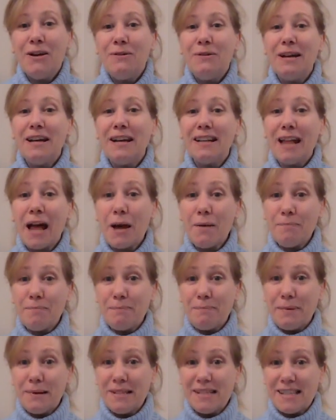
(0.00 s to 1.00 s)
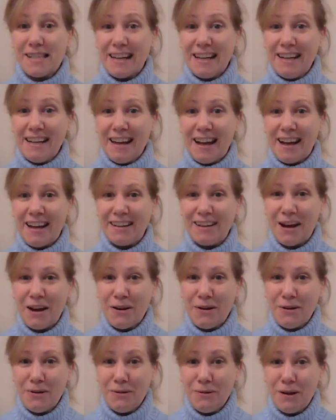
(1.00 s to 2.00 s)
We clap and sing
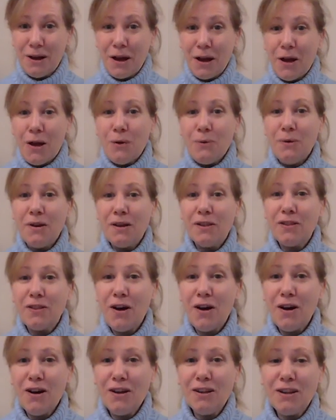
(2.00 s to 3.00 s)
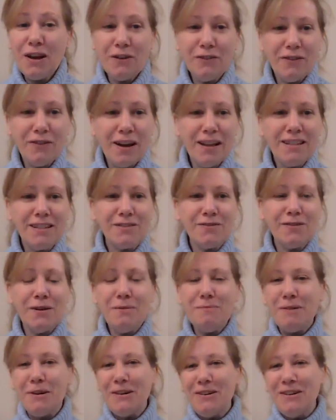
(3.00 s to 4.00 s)
hello with all our friends
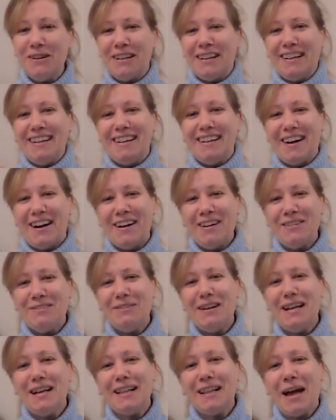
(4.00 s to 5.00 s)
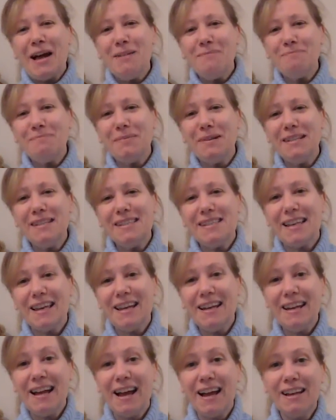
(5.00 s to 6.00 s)
from early on. We clap and
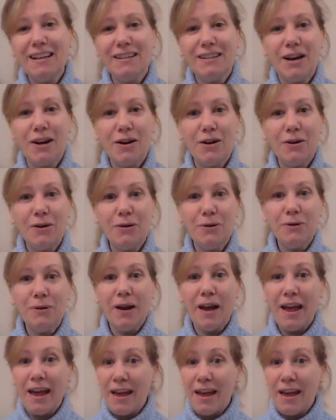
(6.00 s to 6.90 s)
sing hello.